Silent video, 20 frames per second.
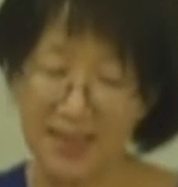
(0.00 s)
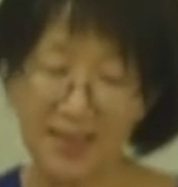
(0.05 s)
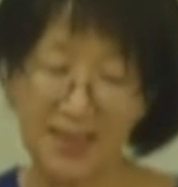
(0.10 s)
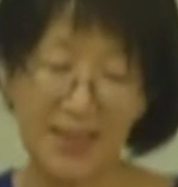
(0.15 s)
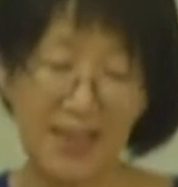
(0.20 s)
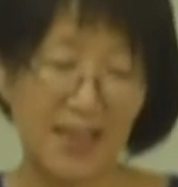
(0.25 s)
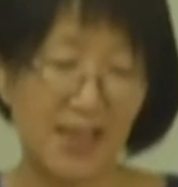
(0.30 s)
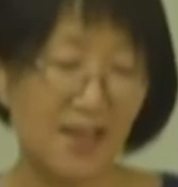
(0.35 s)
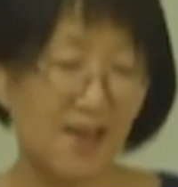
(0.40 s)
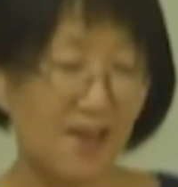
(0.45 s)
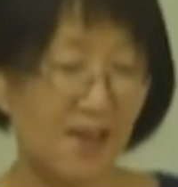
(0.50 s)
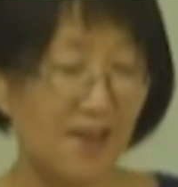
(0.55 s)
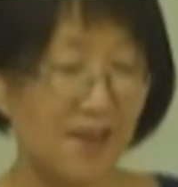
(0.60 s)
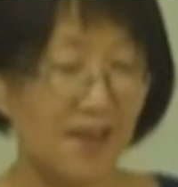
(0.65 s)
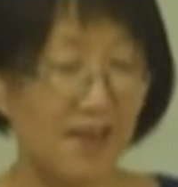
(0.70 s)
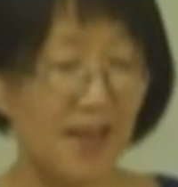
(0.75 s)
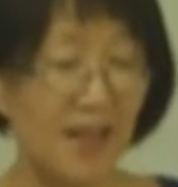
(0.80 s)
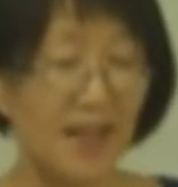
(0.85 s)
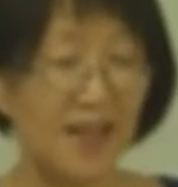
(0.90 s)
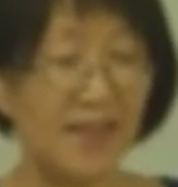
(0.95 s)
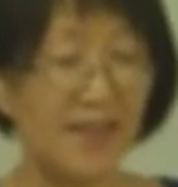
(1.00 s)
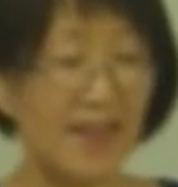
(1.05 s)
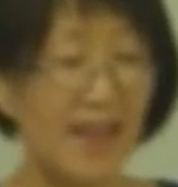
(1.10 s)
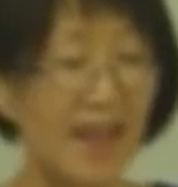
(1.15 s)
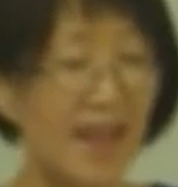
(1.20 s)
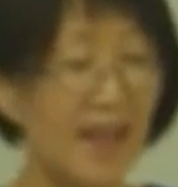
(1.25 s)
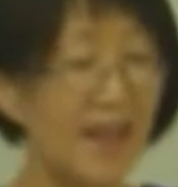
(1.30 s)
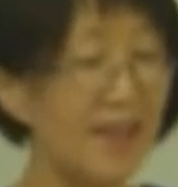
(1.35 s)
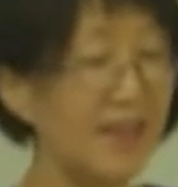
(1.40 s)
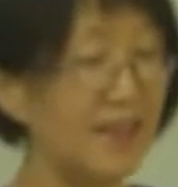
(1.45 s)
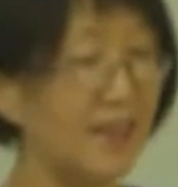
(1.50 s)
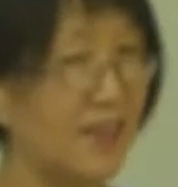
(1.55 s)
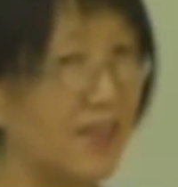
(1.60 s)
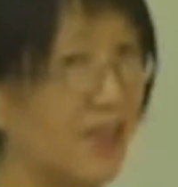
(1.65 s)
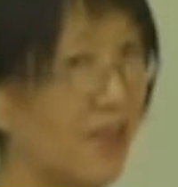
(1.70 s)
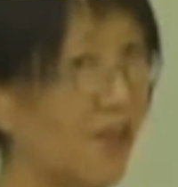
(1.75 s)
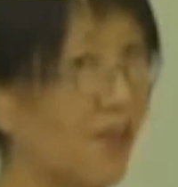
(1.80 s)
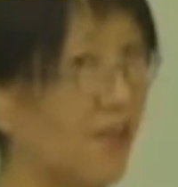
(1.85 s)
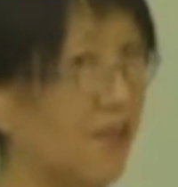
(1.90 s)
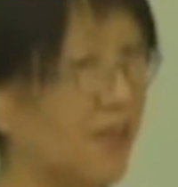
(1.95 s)
the year that
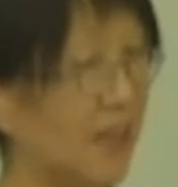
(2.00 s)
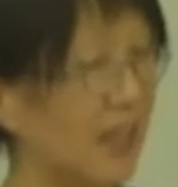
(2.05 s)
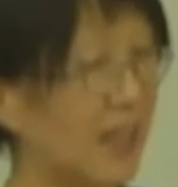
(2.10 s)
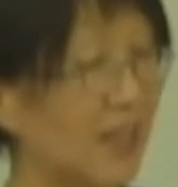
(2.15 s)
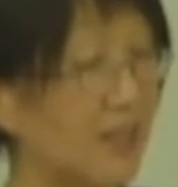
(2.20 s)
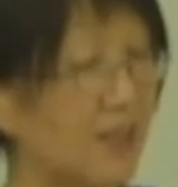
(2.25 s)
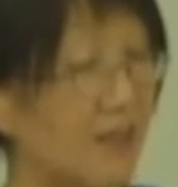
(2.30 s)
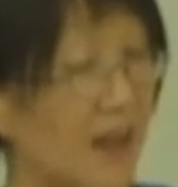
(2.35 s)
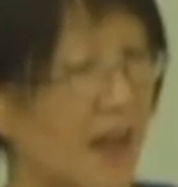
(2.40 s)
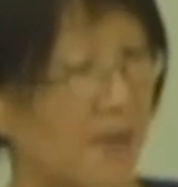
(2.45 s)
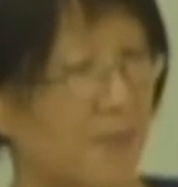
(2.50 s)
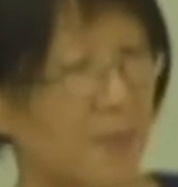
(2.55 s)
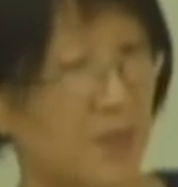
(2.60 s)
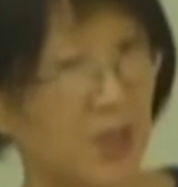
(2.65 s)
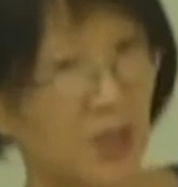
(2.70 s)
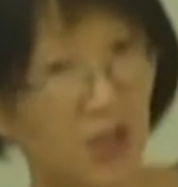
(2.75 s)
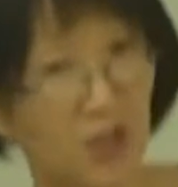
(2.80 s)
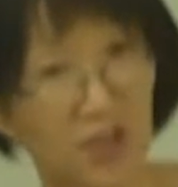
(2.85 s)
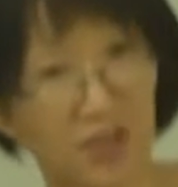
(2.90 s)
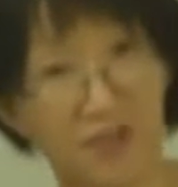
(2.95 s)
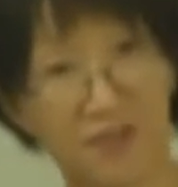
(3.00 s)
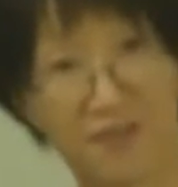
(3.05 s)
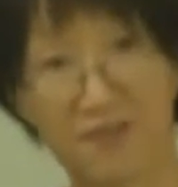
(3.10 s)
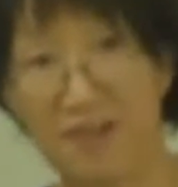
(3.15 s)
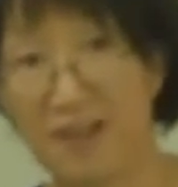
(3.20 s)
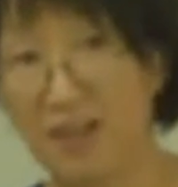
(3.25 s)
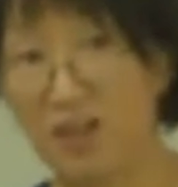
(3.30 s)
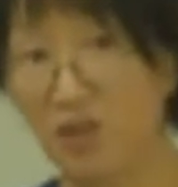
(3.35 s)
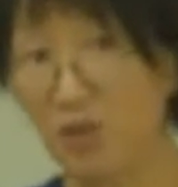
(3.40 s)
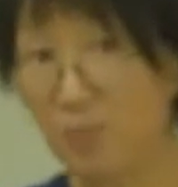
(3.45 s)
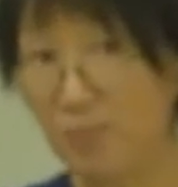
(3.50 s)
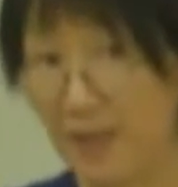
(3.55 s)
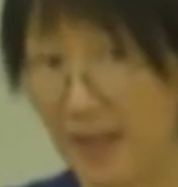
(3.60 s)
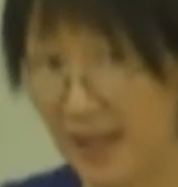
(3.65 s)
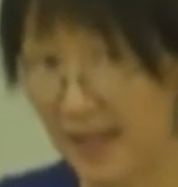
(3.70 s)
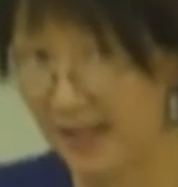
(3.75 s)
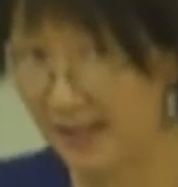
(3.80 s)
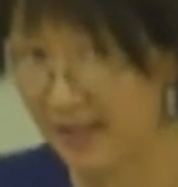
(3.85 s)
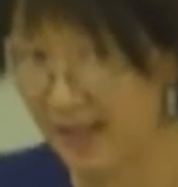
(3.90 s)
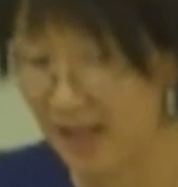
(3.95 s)
another ambitious Frenchman,